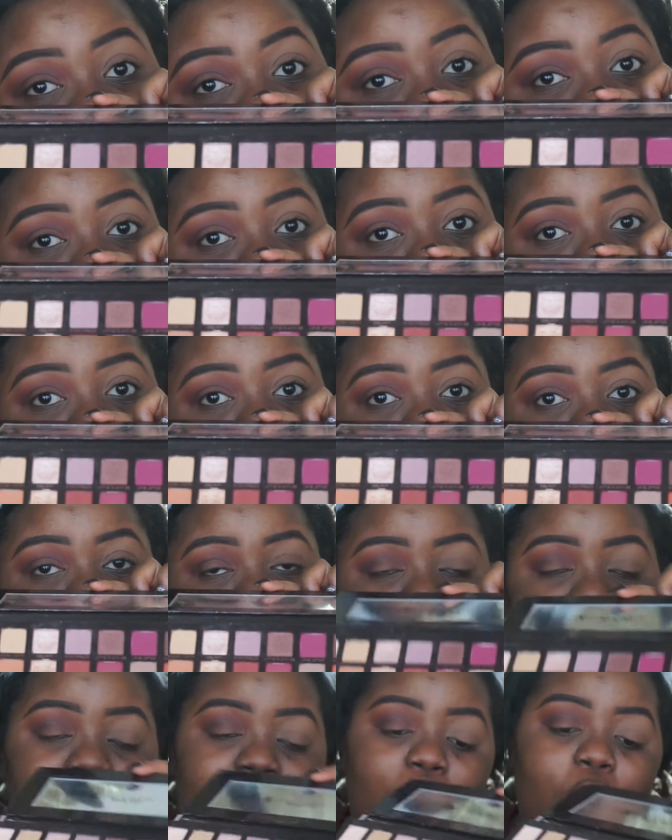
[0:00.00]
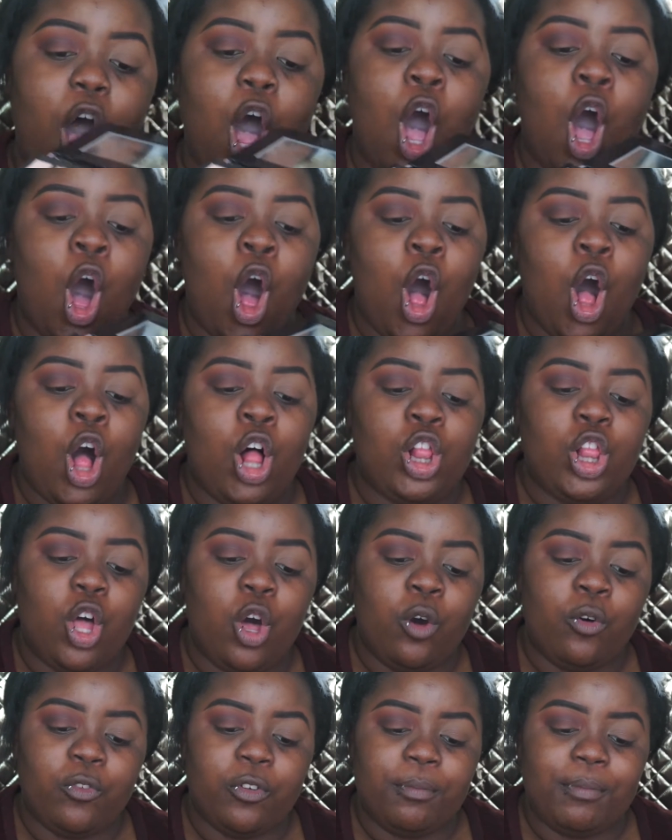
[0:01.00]
this and place that all
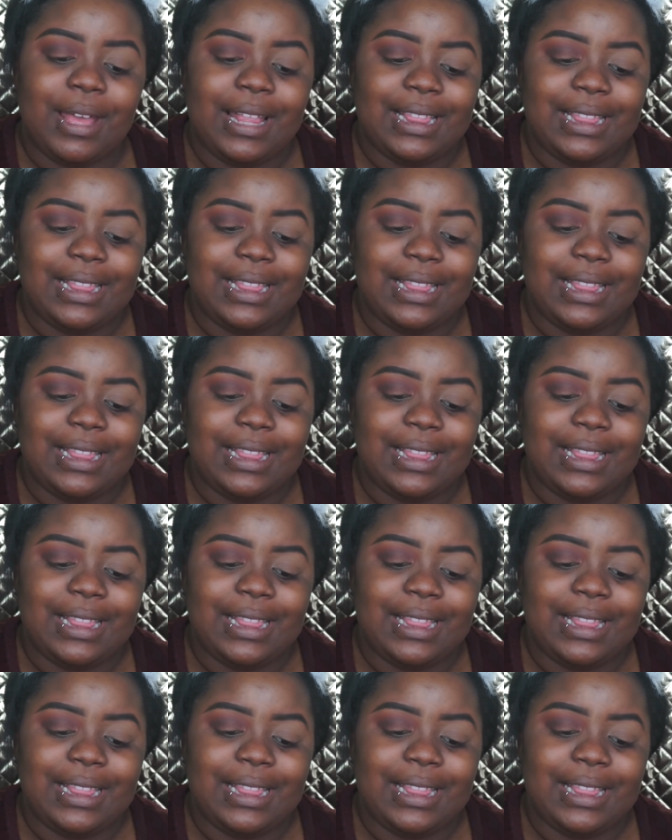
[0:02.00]
over my